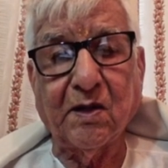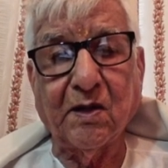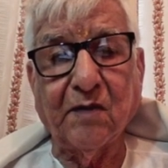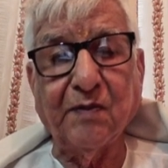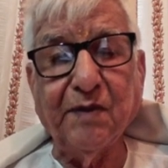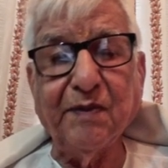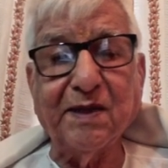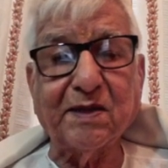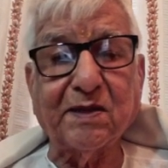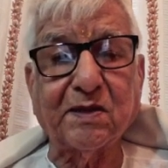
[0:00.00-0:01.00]
We
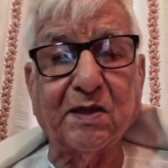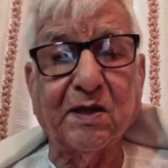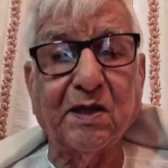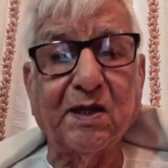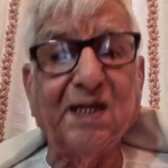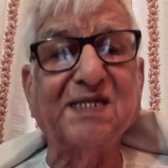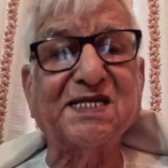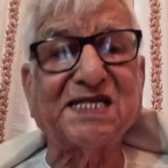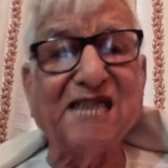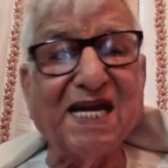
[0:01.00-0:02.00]
were in
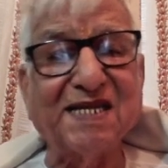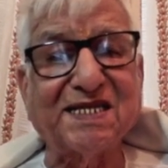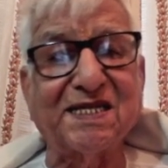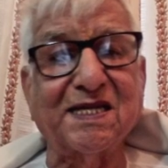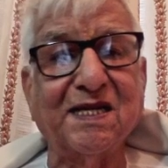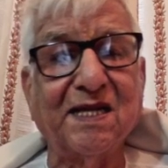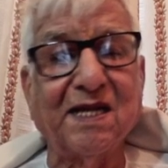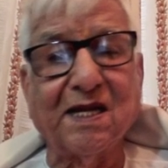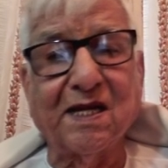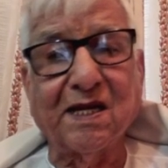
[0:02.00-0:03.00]
search
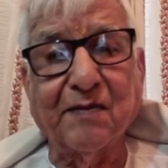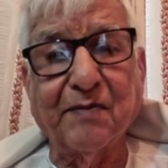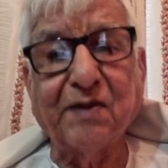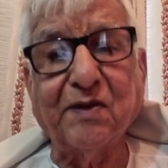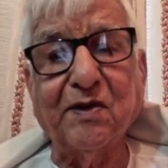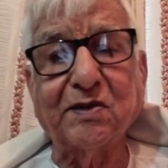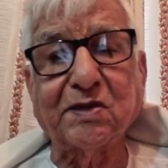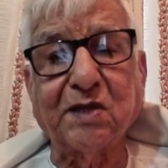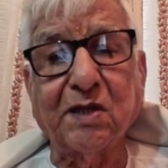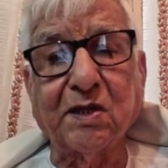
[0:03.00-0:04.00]
because
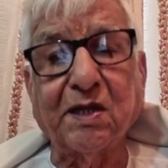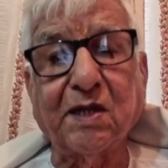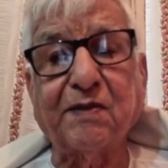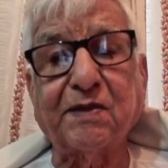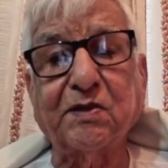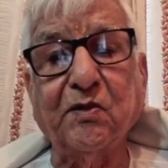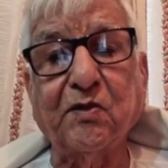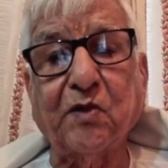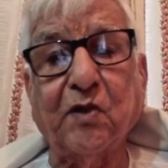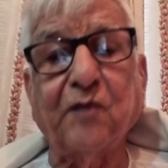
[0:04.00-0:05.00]
there was no
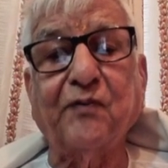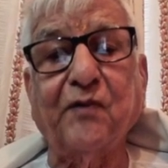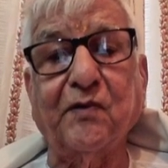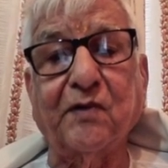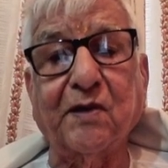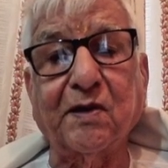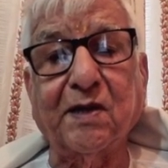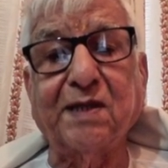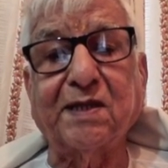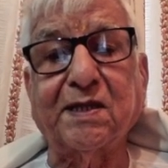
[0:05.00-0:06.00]
colophon.
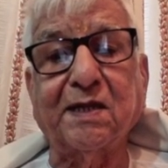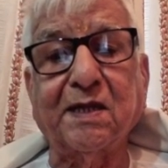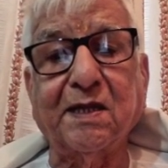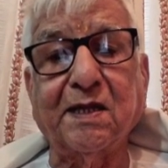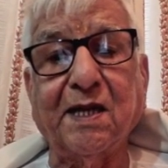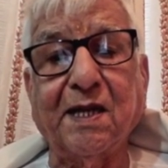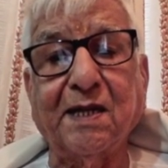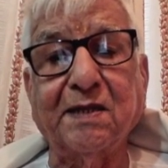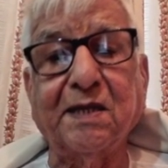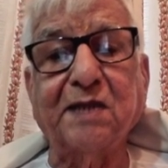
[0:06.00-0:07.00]
It
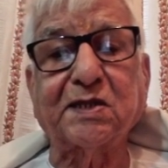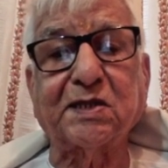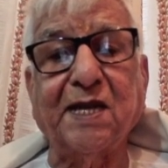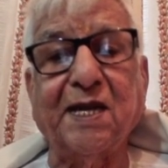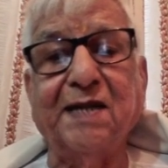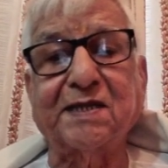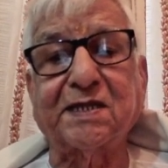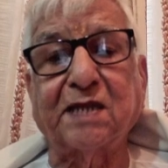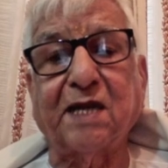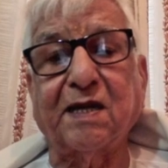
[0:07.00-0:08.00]
thus ends
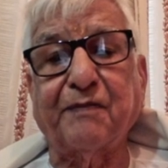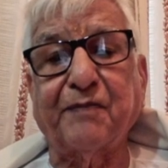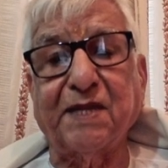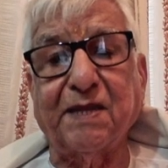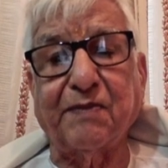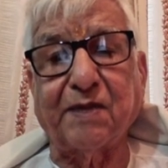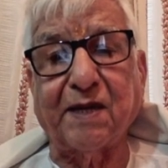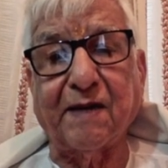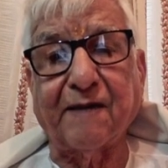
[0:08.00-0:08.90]
the Hatha Pradipika.